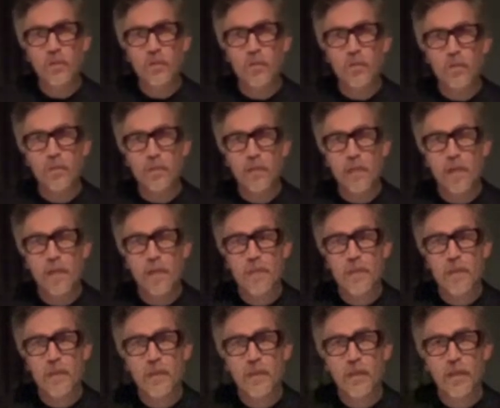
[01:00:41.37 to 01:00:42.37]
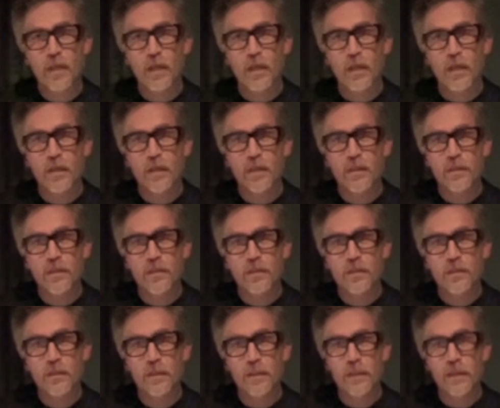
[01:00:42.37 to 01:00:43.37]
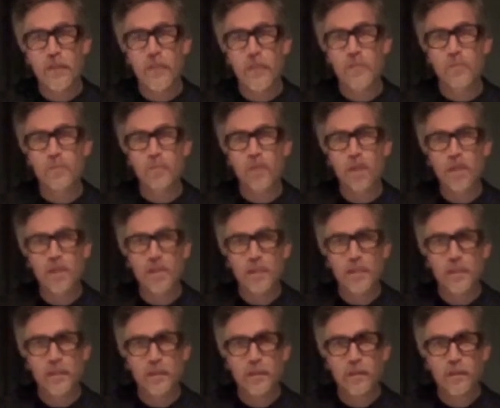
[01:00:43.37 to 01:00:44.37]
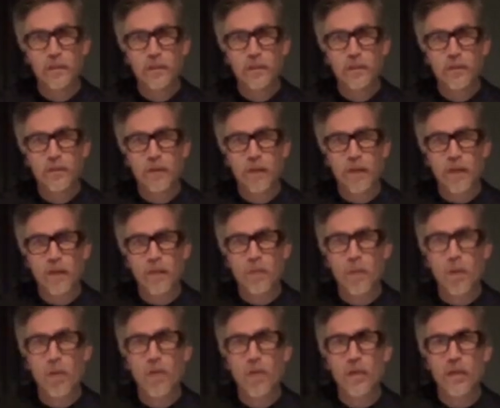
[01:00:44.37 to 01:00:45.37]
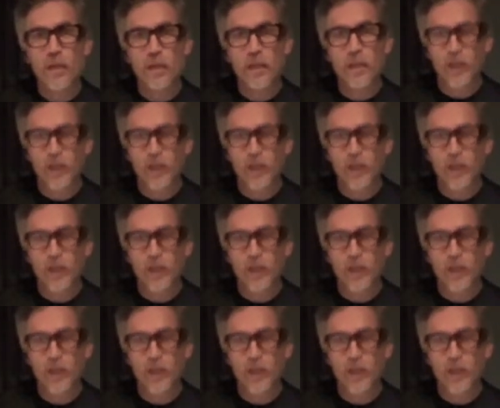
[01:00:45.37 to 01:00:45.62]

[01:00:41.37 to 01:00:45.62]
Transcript: them one time in El Sobrante, right, at a party.